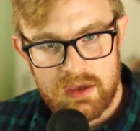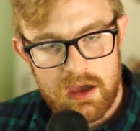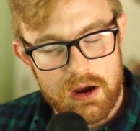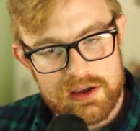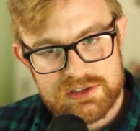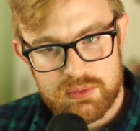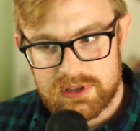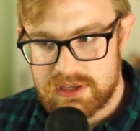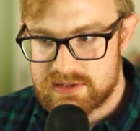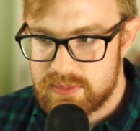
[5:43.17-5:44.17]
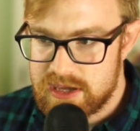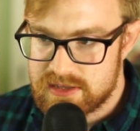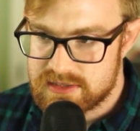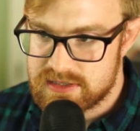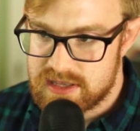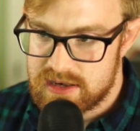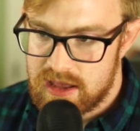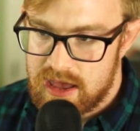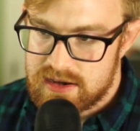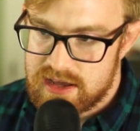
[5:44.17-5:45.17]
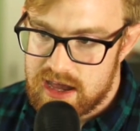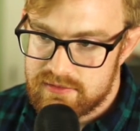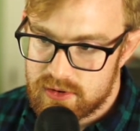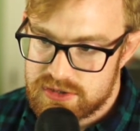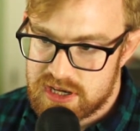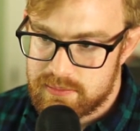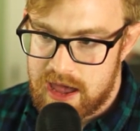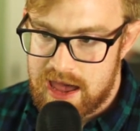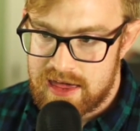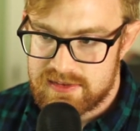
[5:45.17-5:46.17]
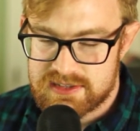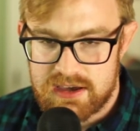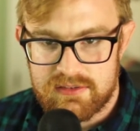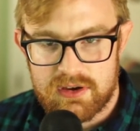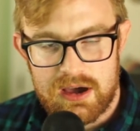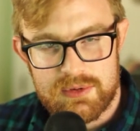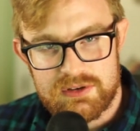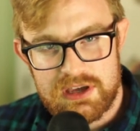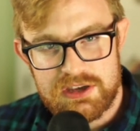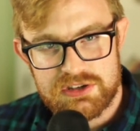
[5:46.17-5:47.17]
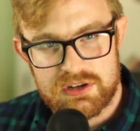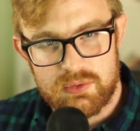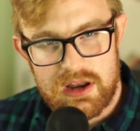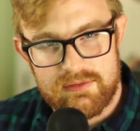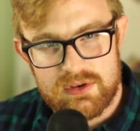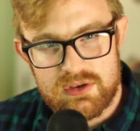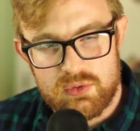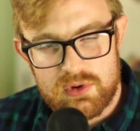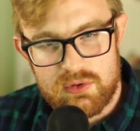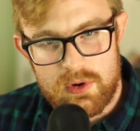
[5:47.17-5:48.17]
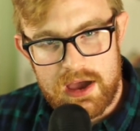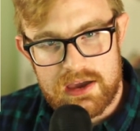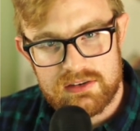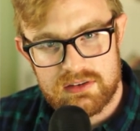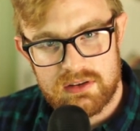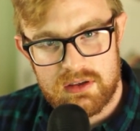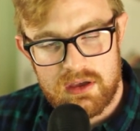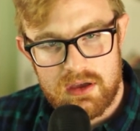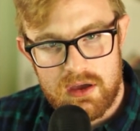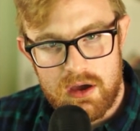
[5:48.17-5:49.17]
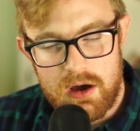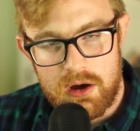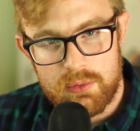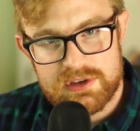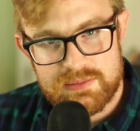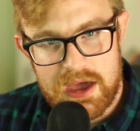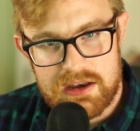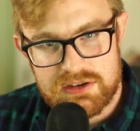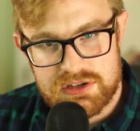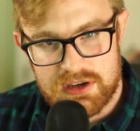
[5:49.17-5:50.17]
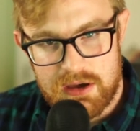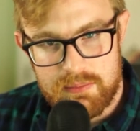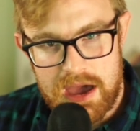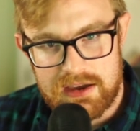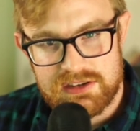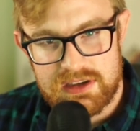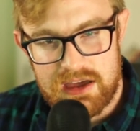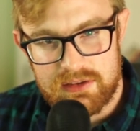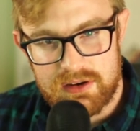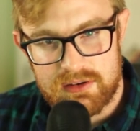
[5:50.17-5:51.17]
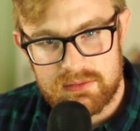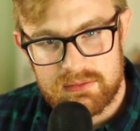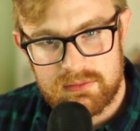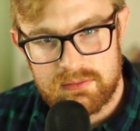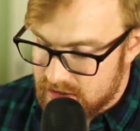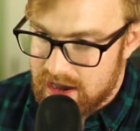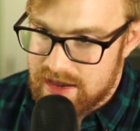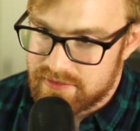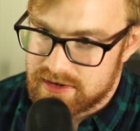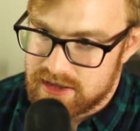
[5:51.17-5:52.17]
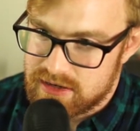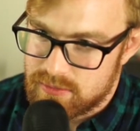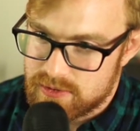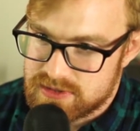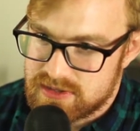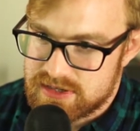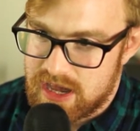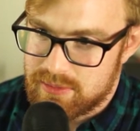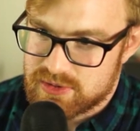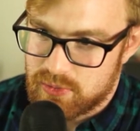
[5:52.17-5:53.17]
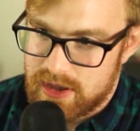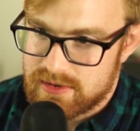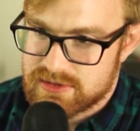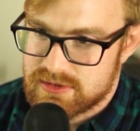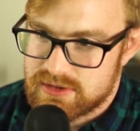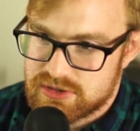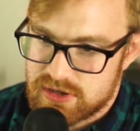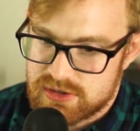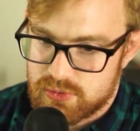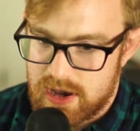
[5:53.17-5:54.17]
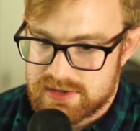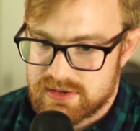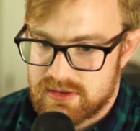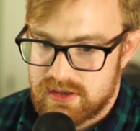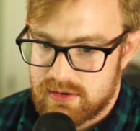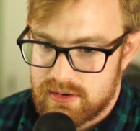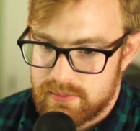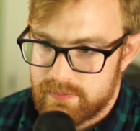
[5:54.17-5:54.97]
All right, so what this means is that diverging paths of computation, whenever you rewrite, always manage to come back together, hyphenated most of the time as well. So the Church-Rosser theorem.